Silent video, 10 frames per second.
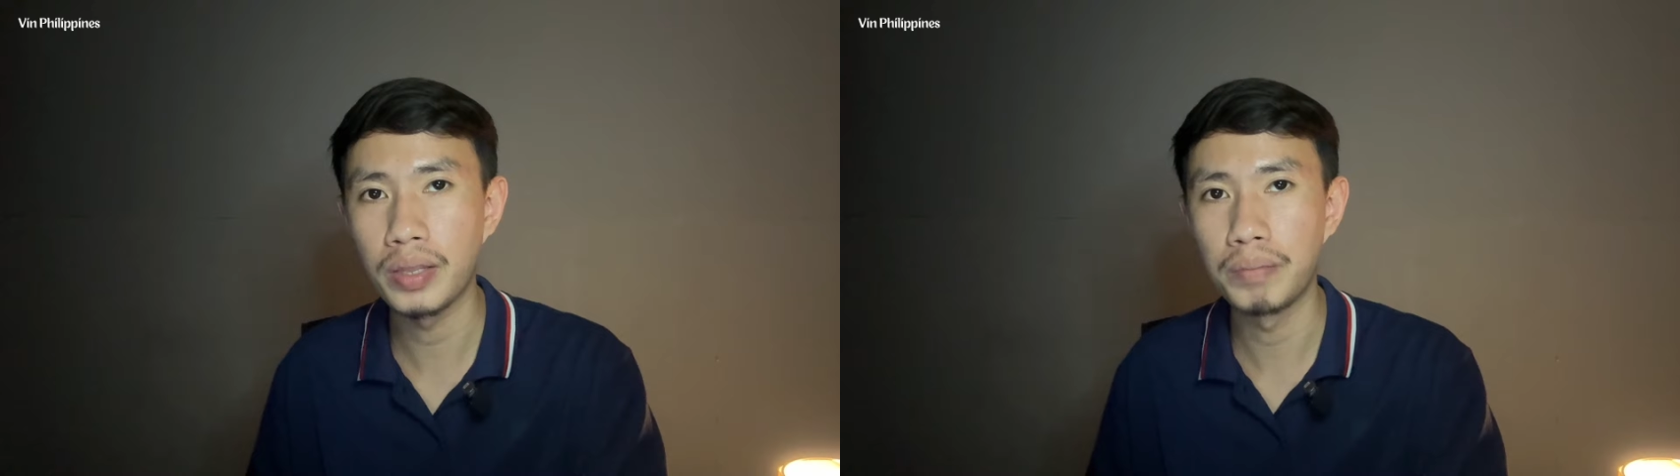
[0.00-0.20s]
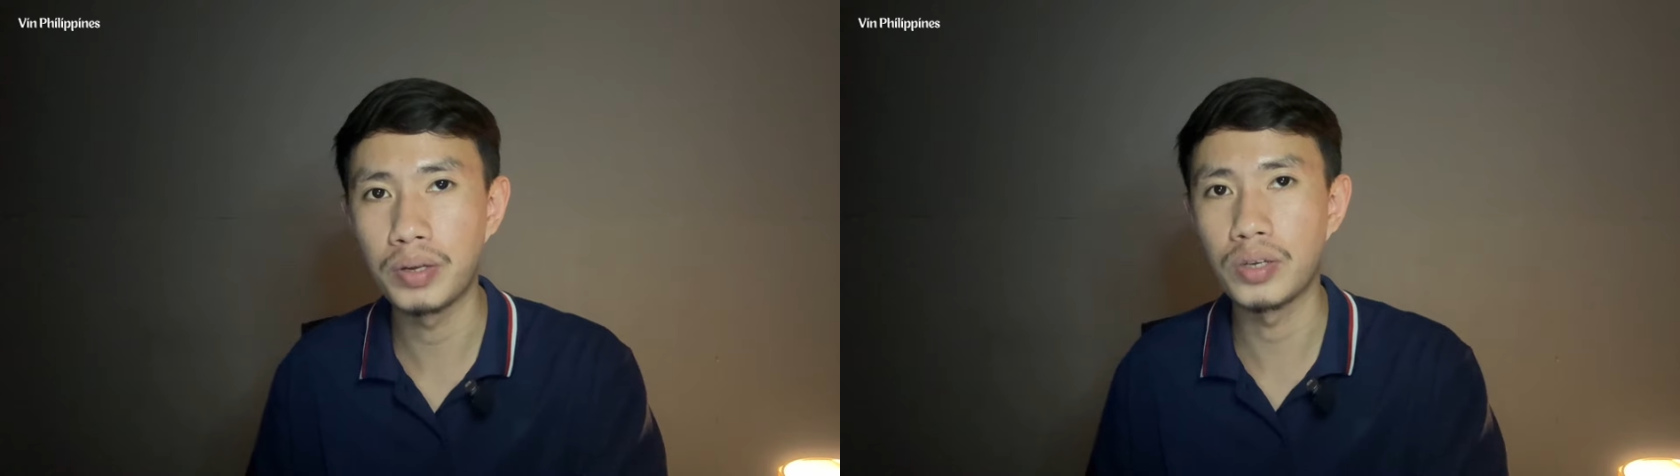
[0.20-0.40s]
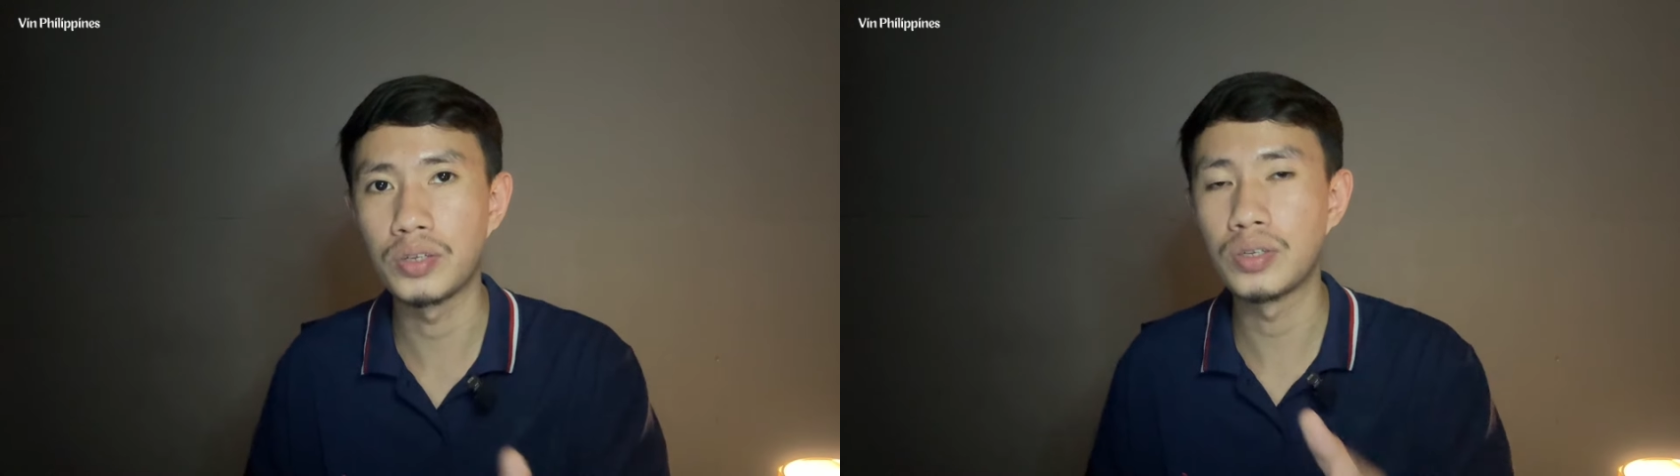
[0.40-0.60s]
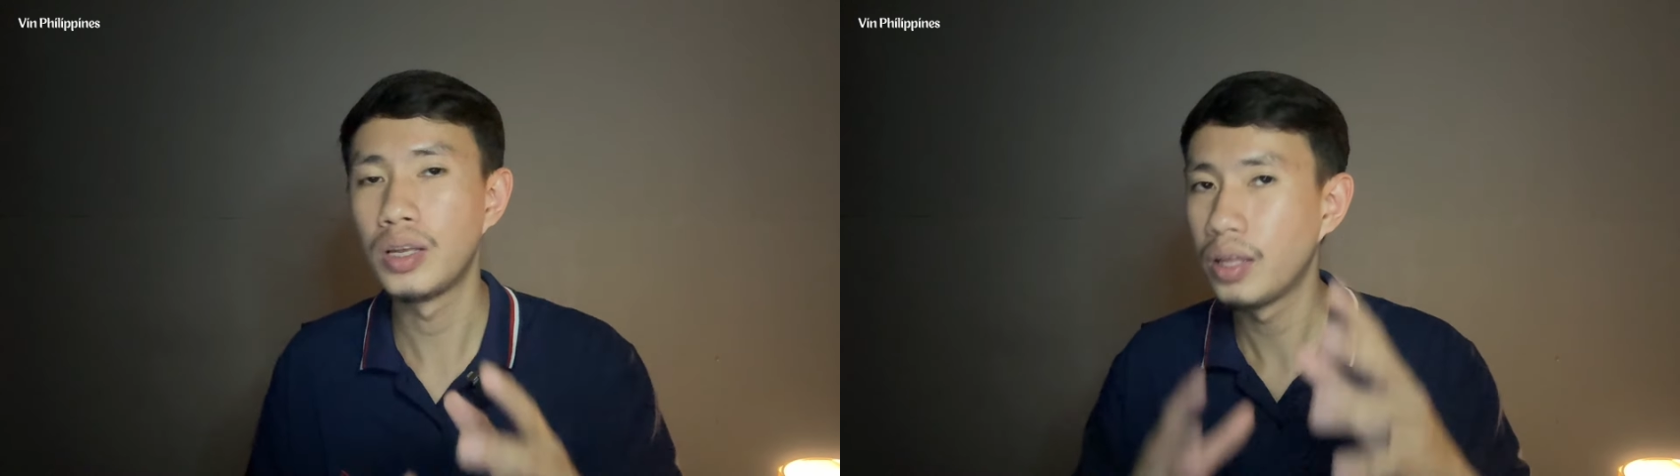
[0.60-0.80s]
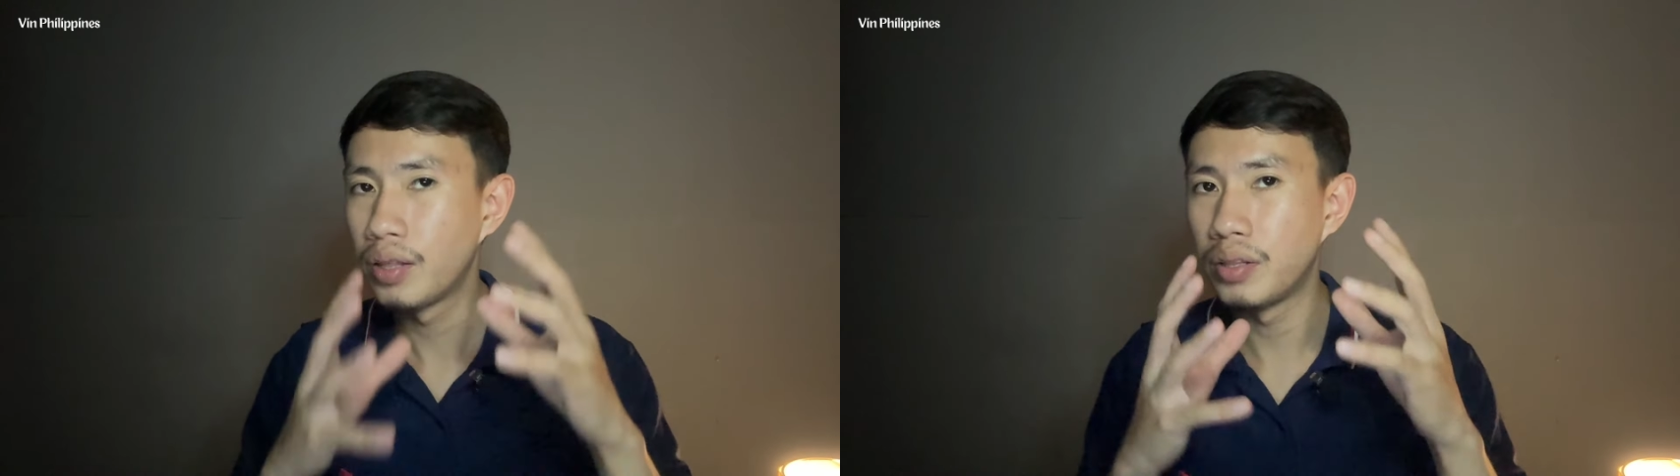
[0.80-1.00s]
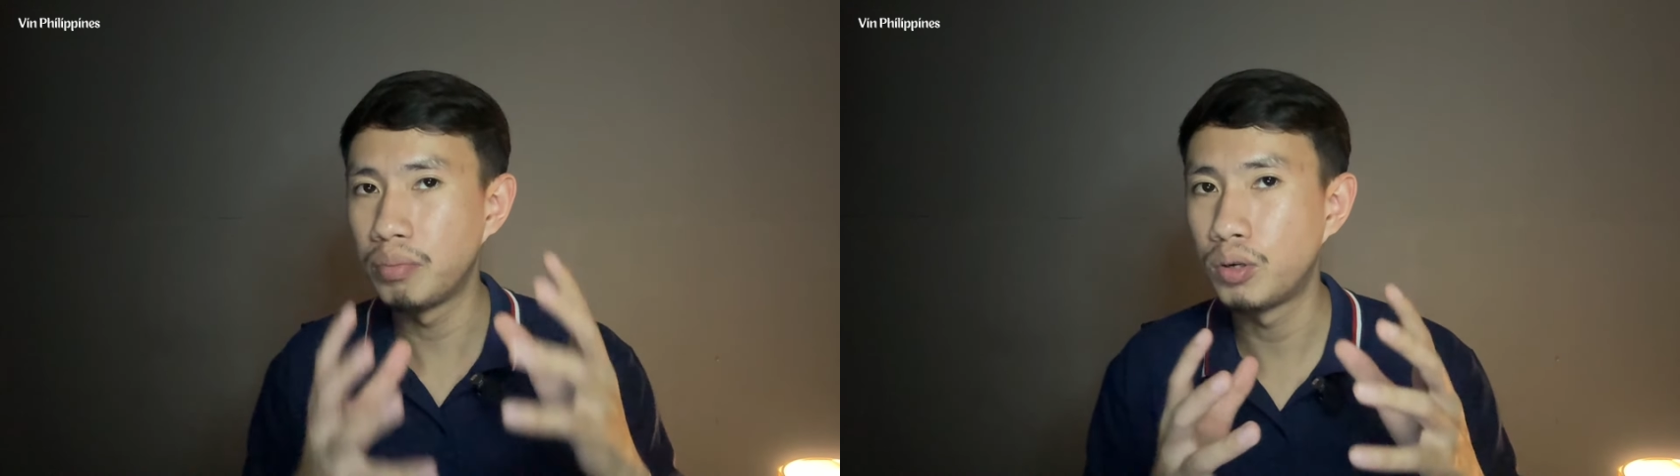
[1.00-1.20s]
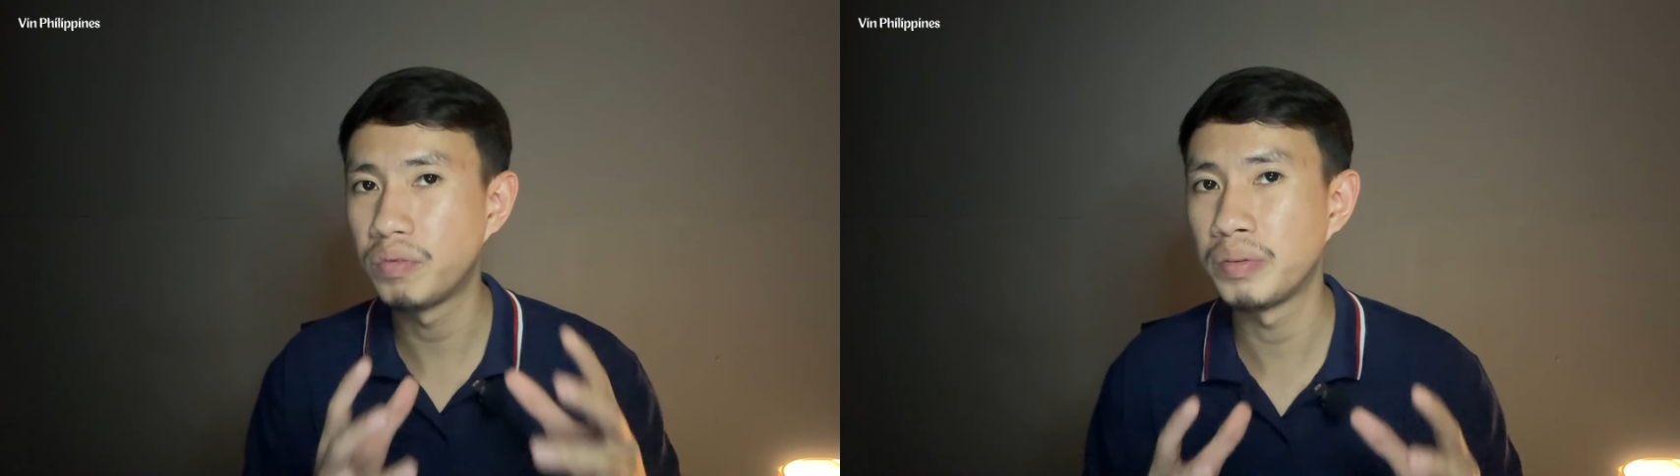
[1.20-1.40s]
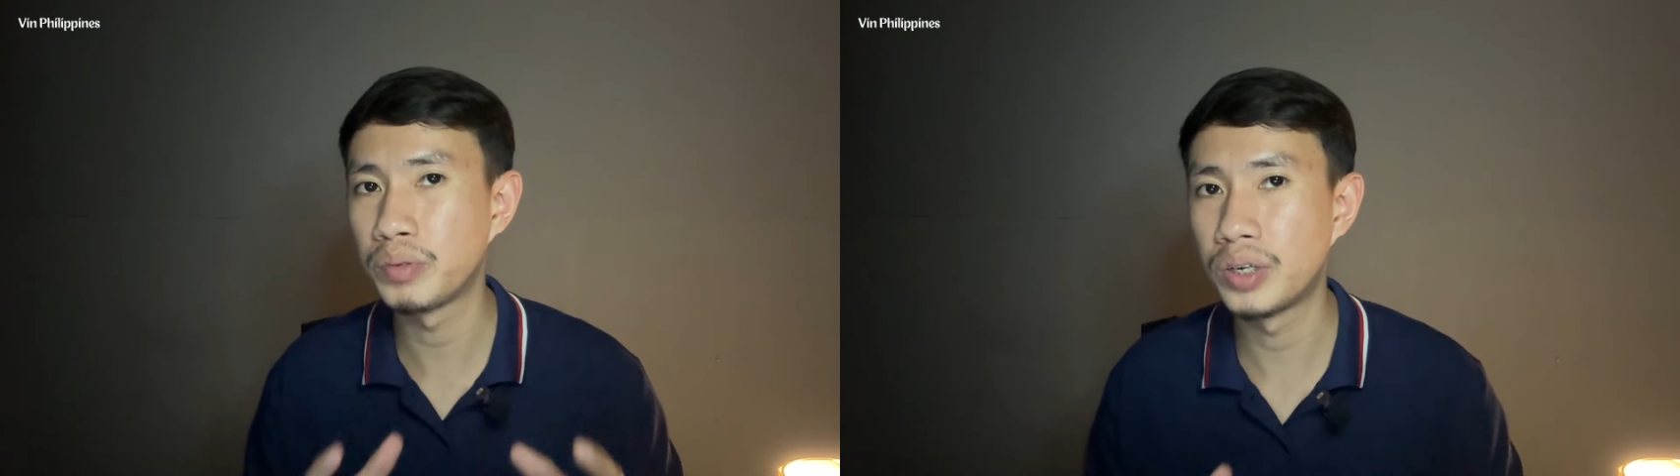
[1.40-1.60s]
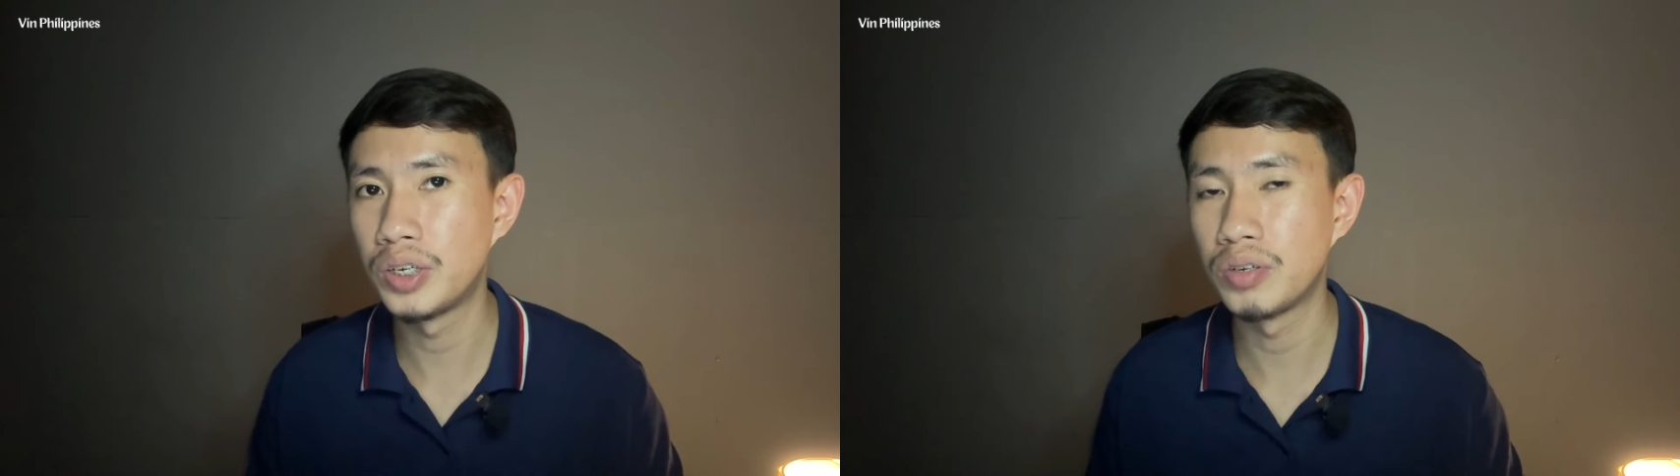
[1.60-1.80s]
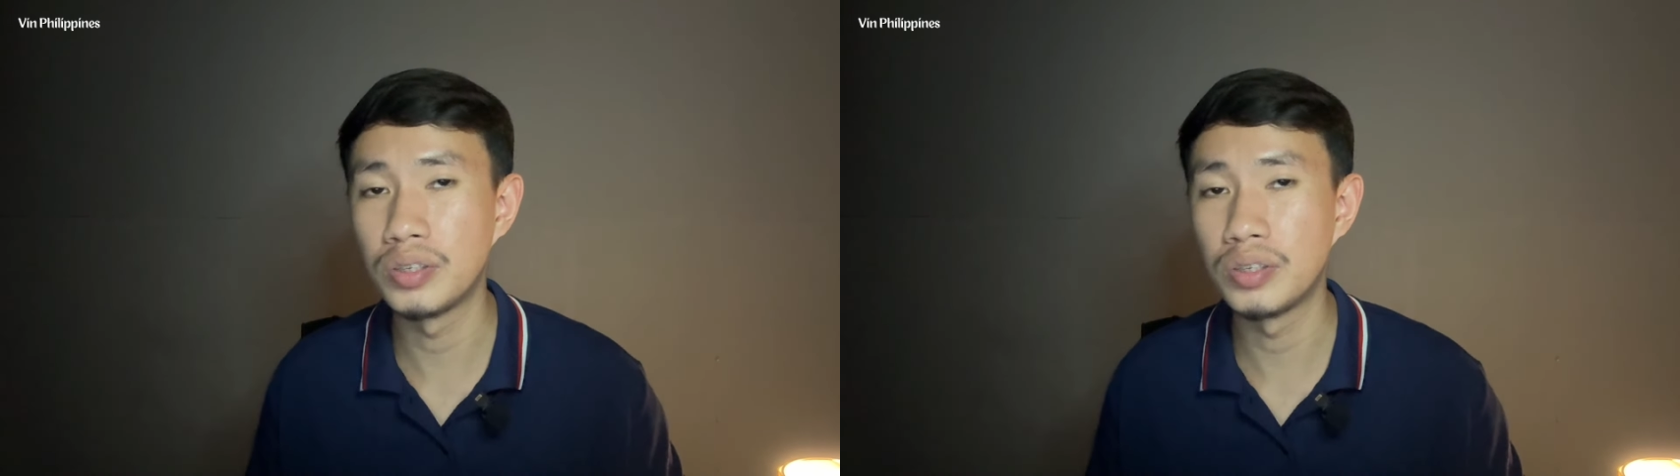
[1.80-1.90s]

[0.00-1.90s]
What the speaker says: because the Bureau of Immigration